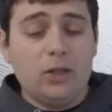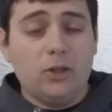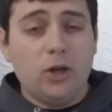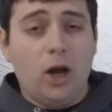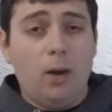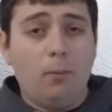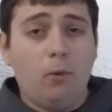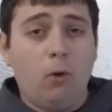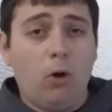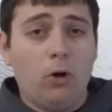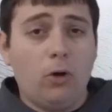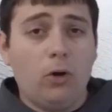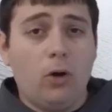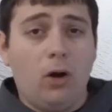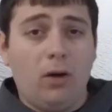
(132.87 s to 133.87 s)
Top
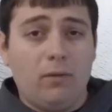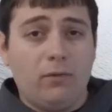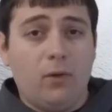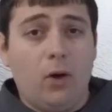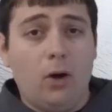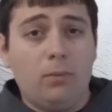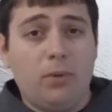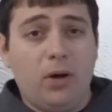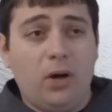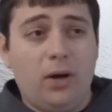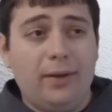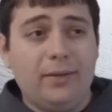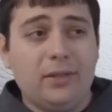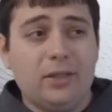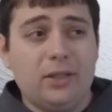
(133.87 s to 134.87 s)
water on farm
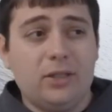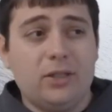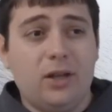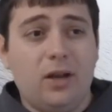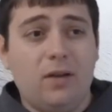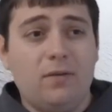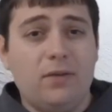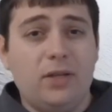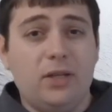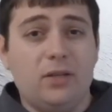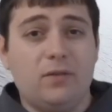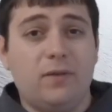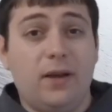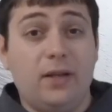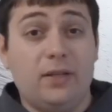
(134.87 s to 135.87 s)
ponds and stuff
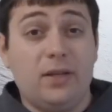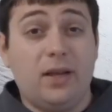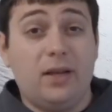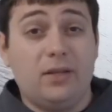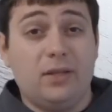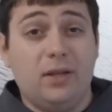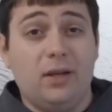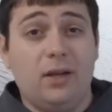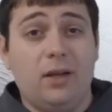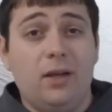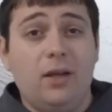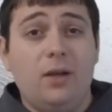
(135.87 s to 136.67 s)
is fantastic